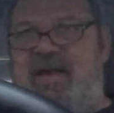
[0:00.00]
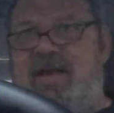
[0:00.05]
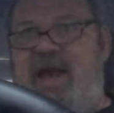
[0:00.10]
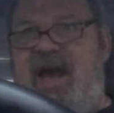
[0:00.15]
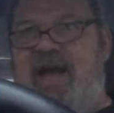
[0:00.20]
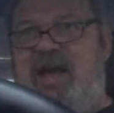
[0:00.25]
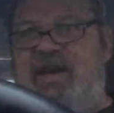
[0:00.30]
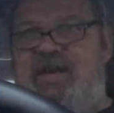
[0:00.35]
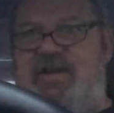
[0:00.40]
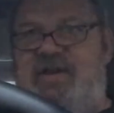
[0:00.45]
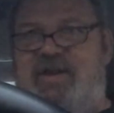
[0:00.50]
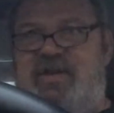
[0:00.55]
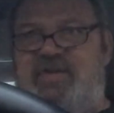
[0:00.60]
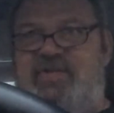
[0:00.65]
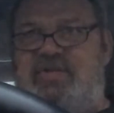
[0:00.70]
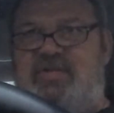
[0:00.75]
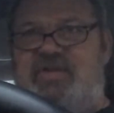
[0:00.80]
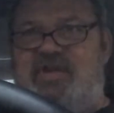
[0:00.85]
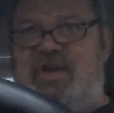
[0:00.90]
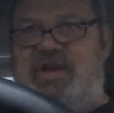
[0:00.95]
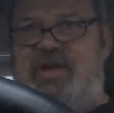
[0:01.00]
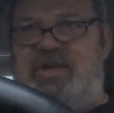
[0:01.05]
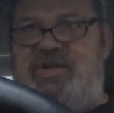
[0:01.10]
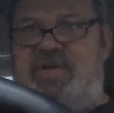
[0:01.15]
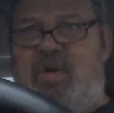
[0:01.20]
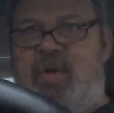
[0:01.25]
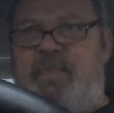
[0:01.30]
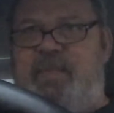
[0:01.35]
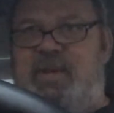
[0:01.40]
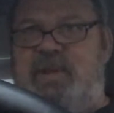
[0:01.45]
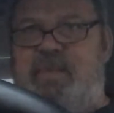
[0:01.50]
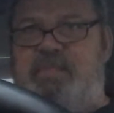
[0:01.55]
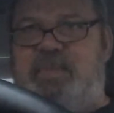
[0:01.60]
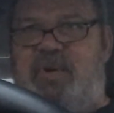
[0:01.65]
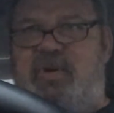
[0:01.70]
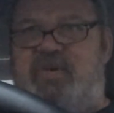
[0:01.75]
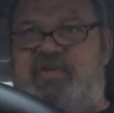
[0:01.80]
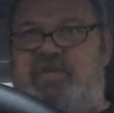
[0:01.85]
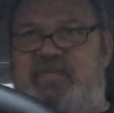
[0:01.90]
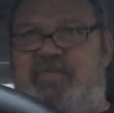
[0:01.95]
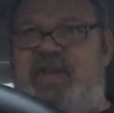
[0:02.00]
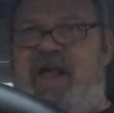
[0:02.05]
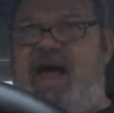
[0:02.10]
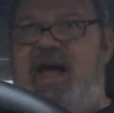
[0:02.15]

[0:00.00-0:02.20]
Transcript: God has opened the books of